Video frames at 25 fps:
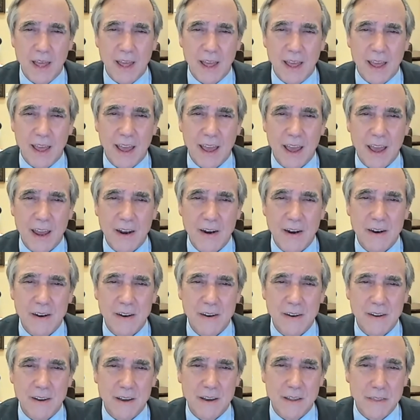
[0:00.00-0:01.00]
And
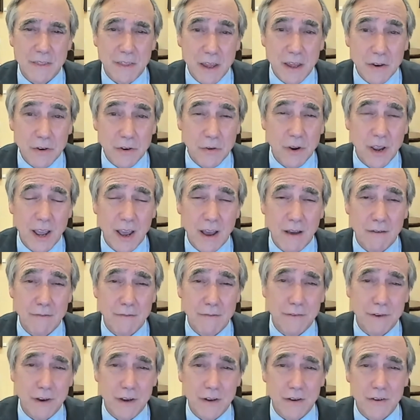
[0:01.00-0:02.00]
then you
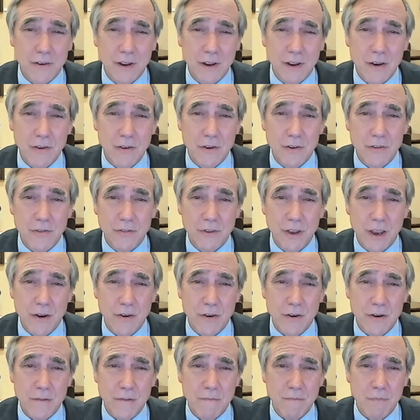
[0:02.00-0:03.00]
have 10 years
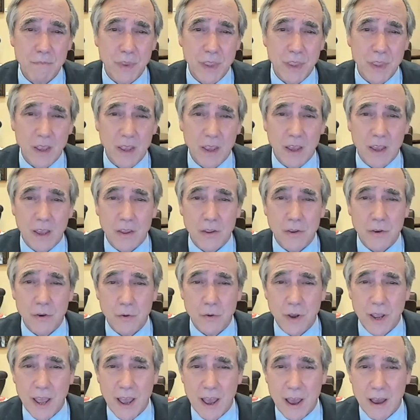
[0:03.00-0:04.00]
later, you
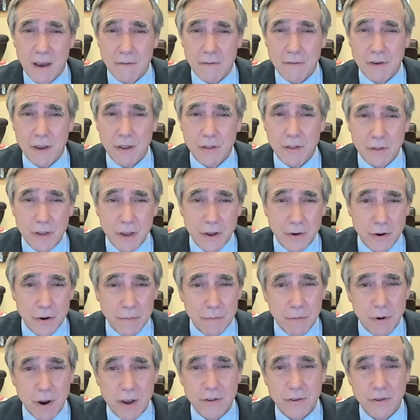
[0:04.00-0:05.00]
have a leader,
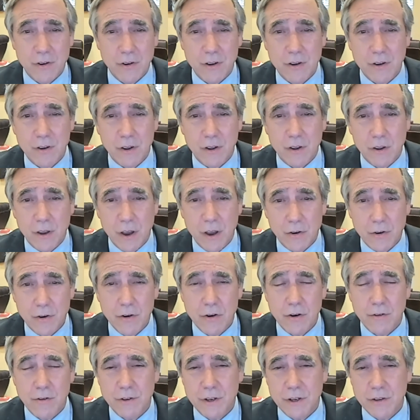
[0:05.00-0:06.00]
President
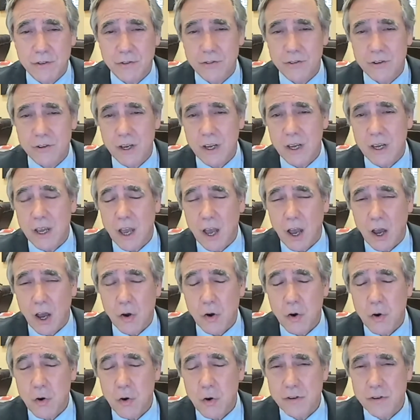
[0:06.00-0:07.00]
Yanukovych,
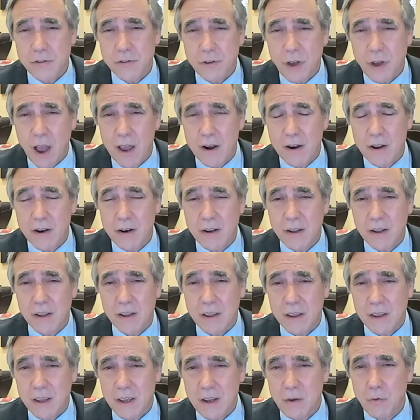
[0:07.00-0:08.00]
who decided
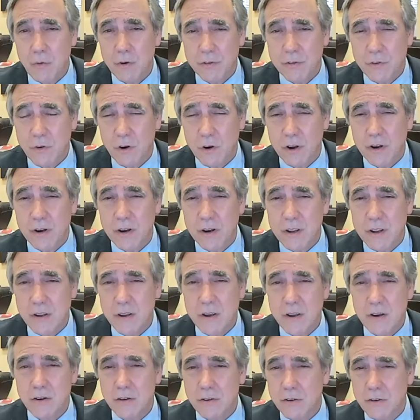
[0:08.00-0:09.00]
he was going to
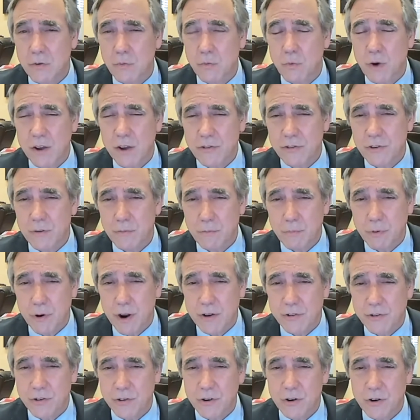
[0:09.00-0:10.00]
yield to Russian
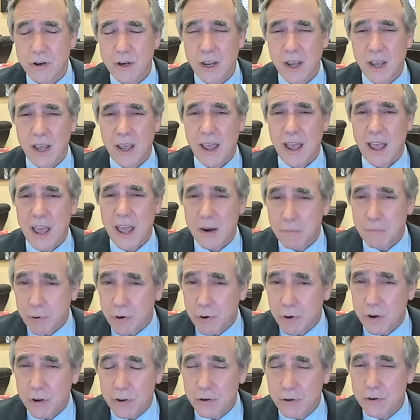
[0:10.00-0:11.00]
pressure and
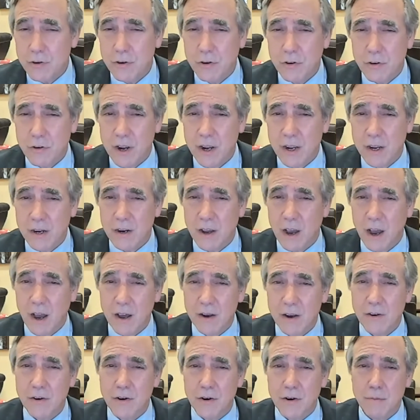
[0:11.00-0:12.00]
put Ukraine
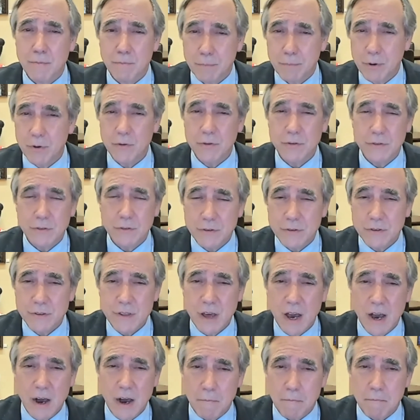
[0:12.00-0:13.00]
under Putin's
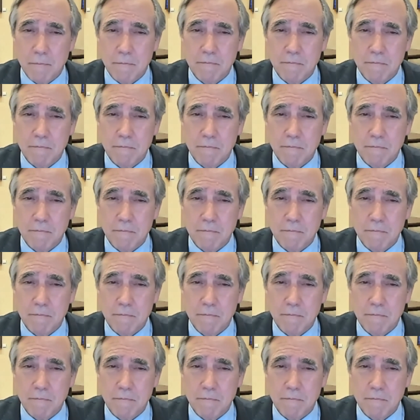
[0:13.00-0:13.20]
thumb.